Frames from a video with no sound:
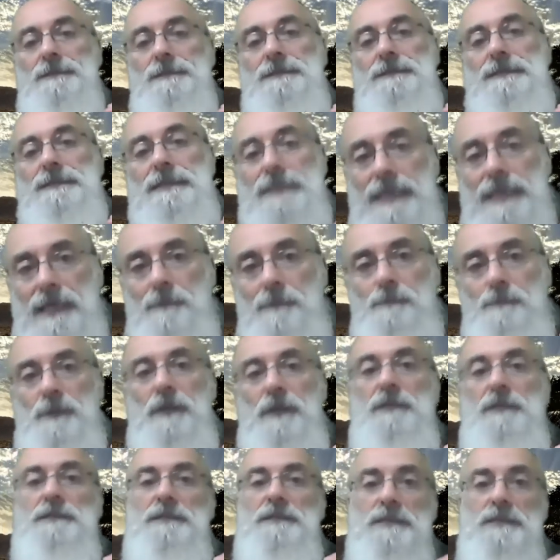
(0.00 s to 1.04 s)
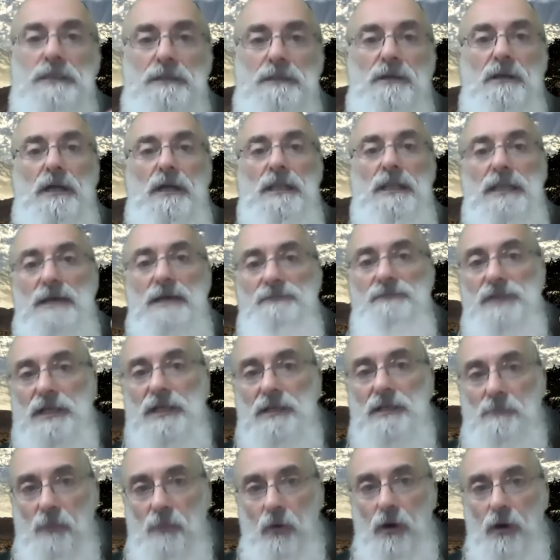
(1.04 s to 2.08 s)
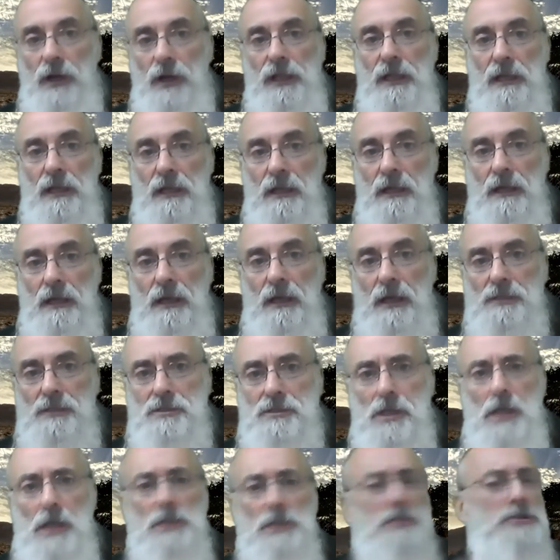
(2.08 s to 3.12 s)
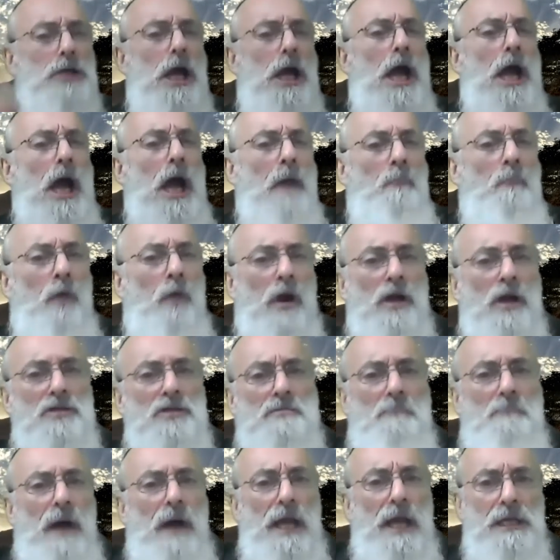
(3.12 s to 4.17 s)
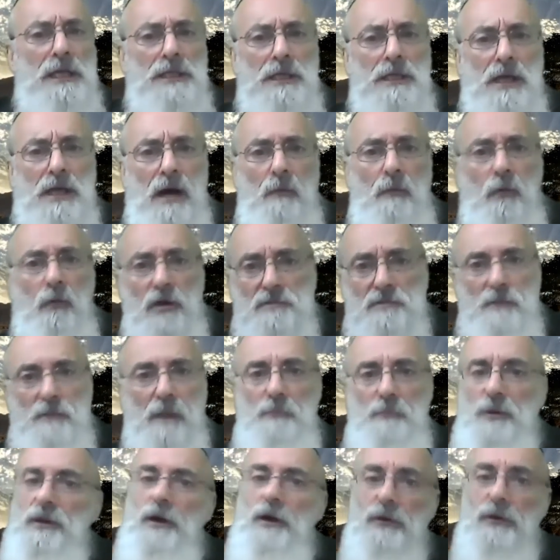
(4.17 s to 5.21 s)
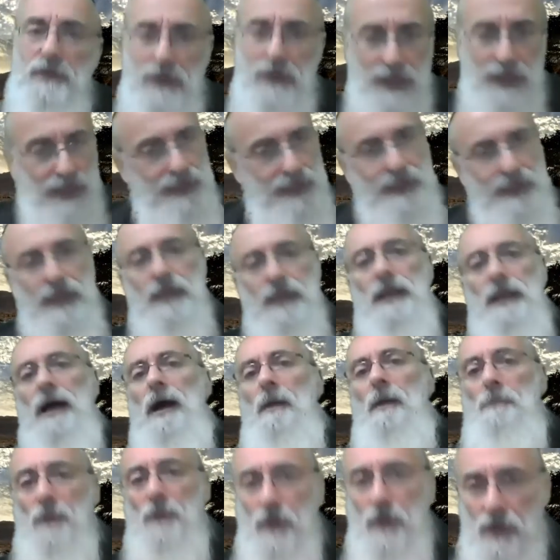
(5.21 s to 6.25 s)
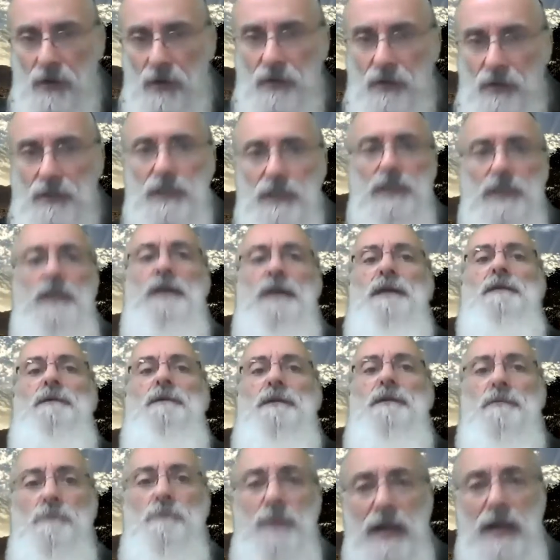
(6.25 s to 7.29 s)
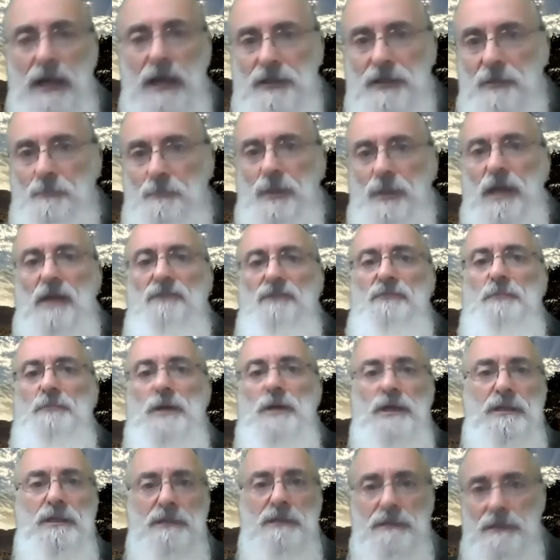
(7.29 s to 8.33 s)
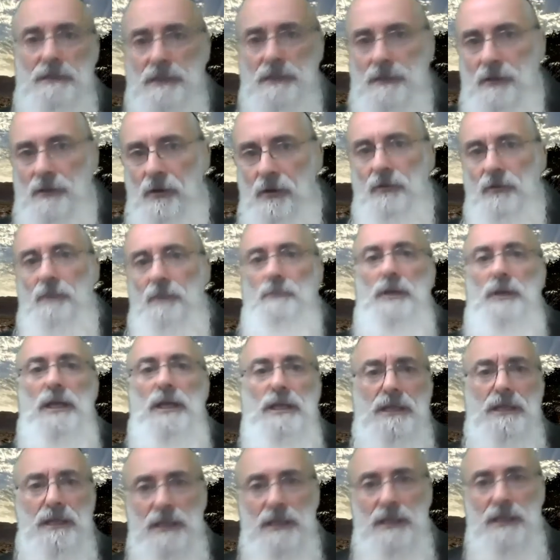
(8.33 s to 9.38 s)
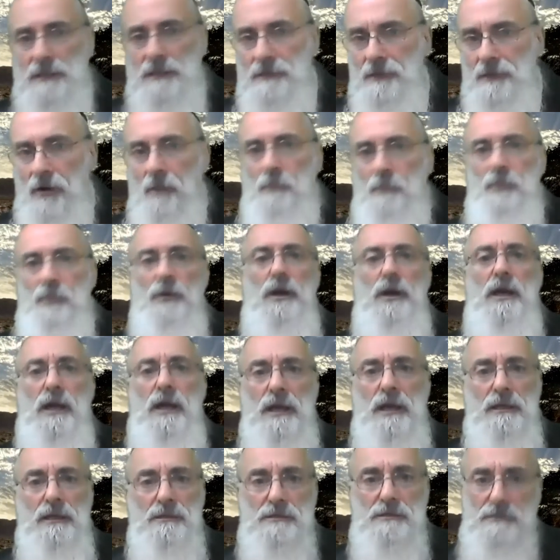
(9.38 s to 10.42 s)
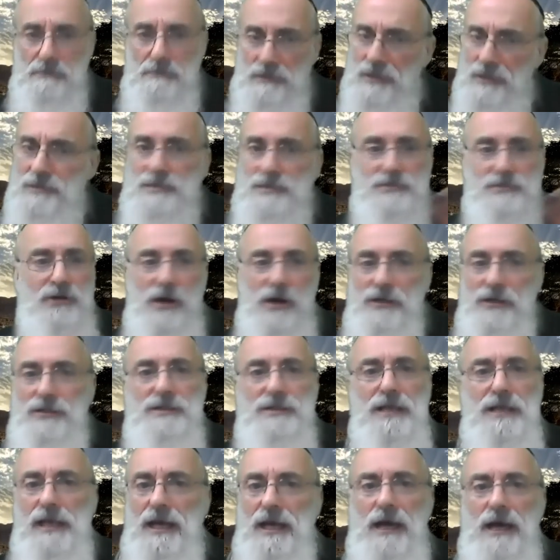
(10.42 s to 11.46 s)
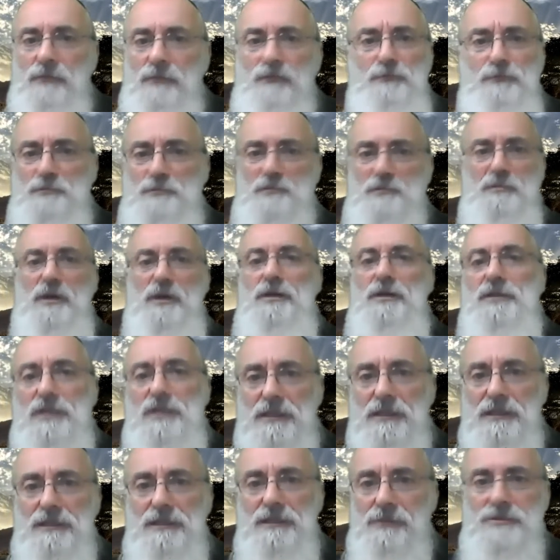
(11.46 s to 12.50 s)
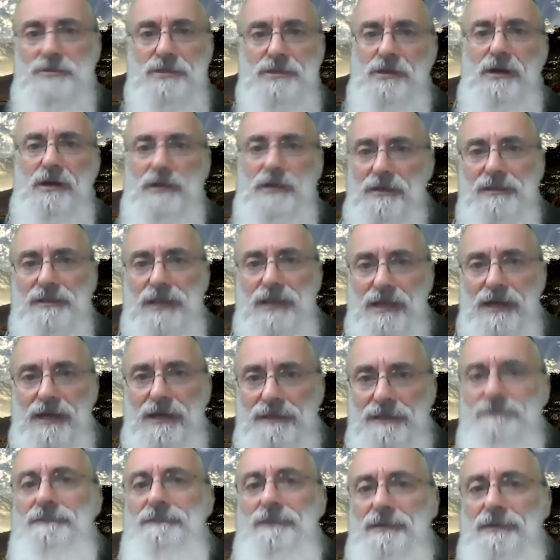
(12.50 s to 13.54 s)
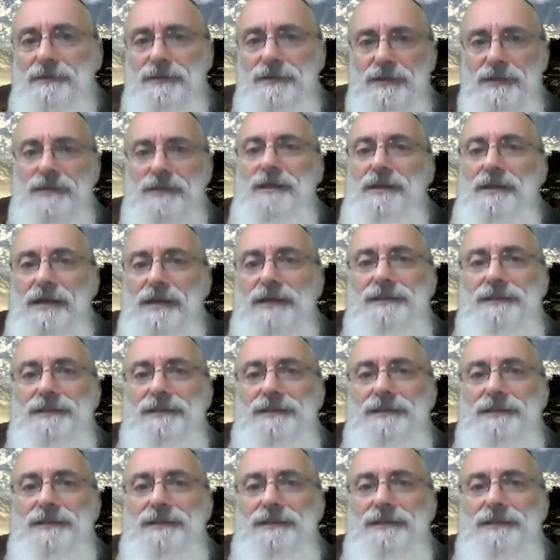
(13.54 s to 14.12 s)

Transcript: sleep until eleven in the morning and say, Hashem, where's my income? Where's my, no, get up early, pound the pavement, go to a minyan, go pray, to start your day out spiritually. Don't start your day out. A,